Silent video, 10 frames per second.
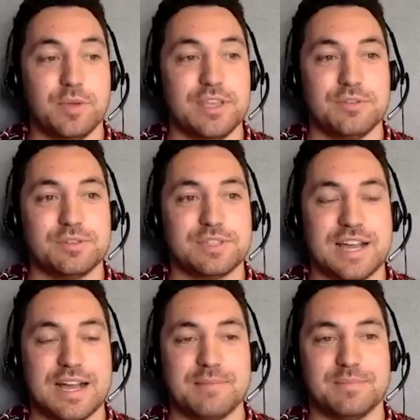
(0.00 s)
use
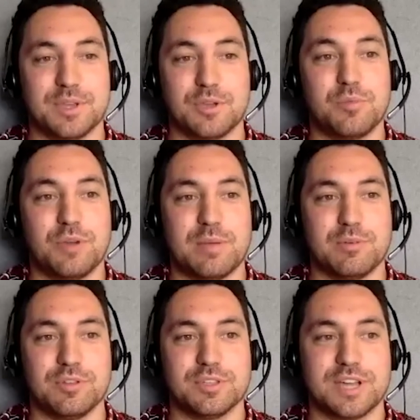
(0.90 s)
the Kupu app
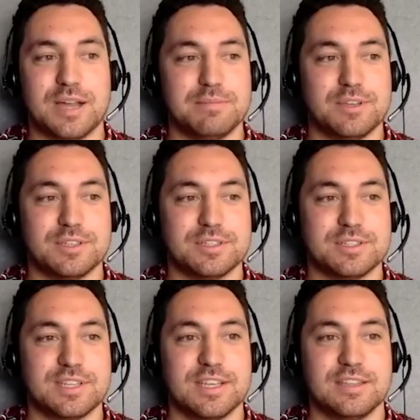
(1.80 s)
all the time
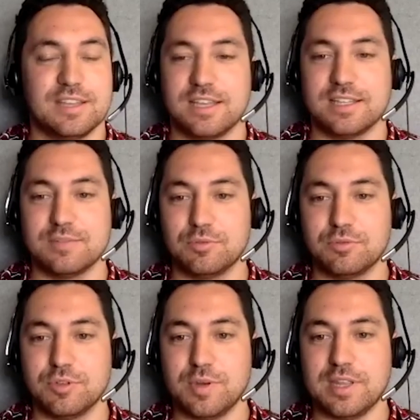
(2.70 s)
because the kids will
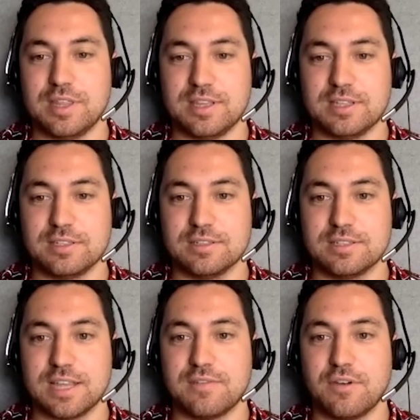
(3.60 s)
do anything to
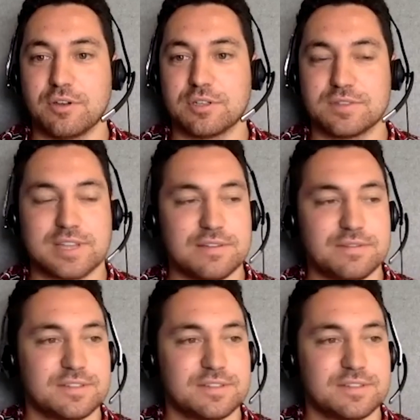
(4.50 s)
take photos of stuff.